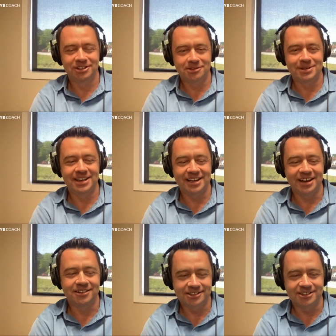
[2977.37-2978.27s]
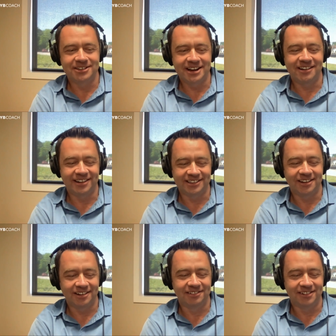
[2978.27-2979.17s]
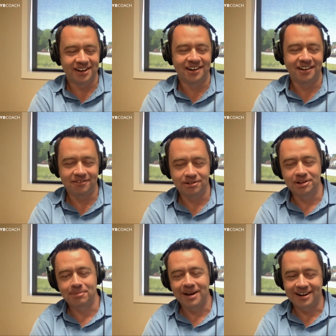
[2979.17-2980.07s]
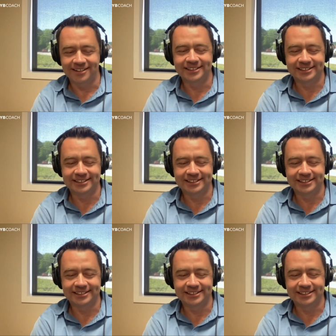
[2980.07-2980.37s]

going to be a hit. There's no doubt. I'll, I'll uh, we'll look back on the